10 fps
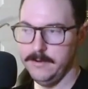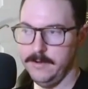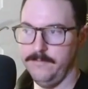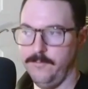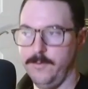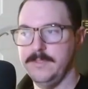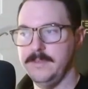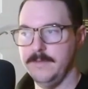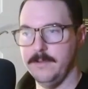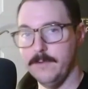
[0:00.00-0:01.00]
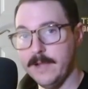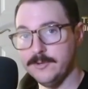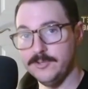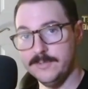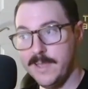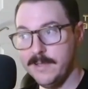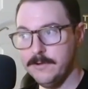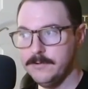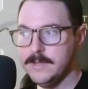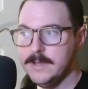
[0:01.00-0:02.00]
of what the event would actually
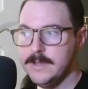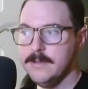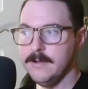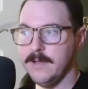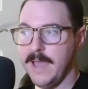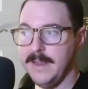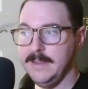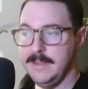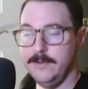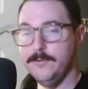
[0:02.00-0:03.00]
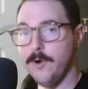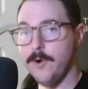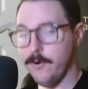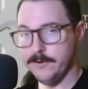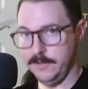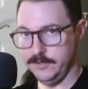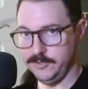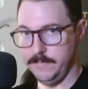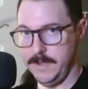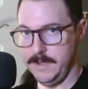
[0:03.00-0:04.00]
entail. Added a new card
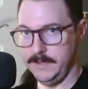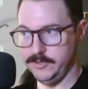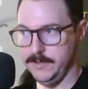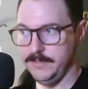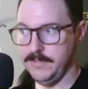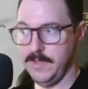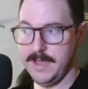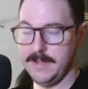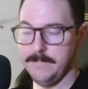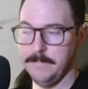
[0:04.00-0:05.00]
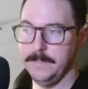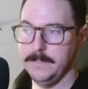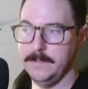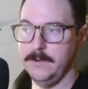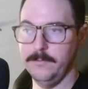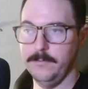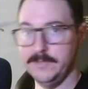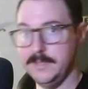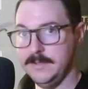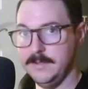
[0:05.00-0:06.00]
collection page that, was
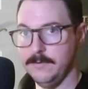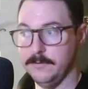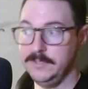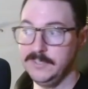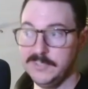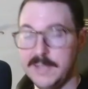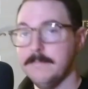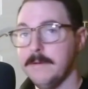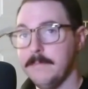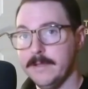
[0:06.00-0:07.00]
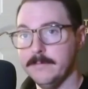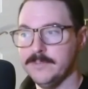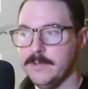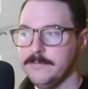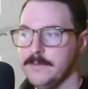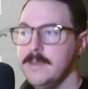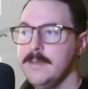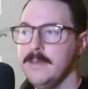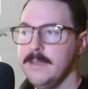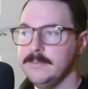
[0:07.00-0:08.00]
hinted or at least stated by Mike himself.
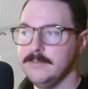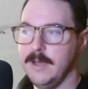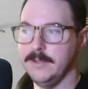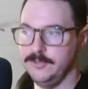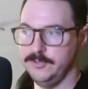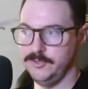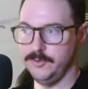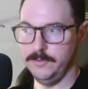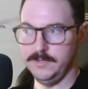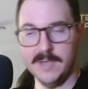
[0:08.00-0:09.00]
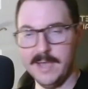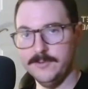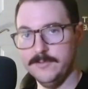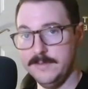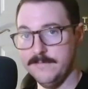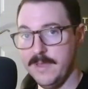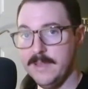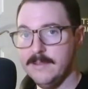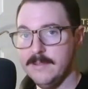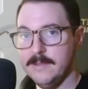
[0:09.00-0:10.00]
It's not solely tied to the
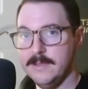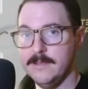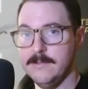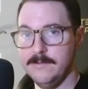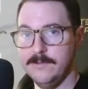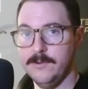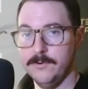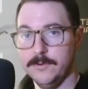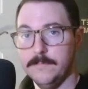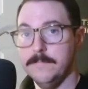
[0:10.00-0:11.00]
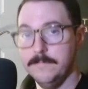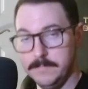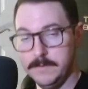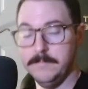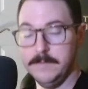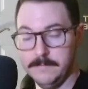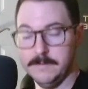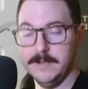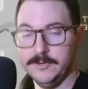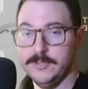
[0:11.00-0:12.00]
event. It, could be
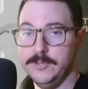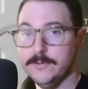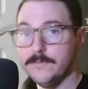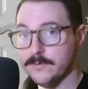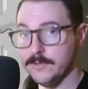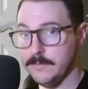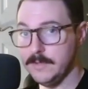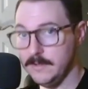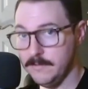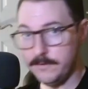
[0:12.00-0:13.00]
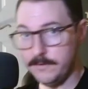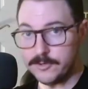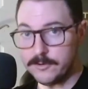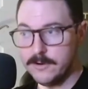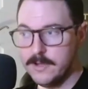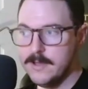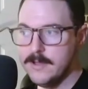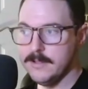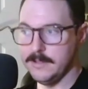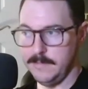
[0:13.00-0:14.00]
potentially used for something in the future,
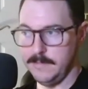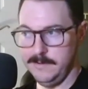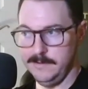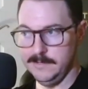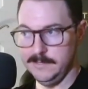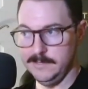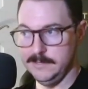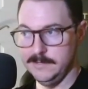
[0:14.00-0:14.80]
like maybe a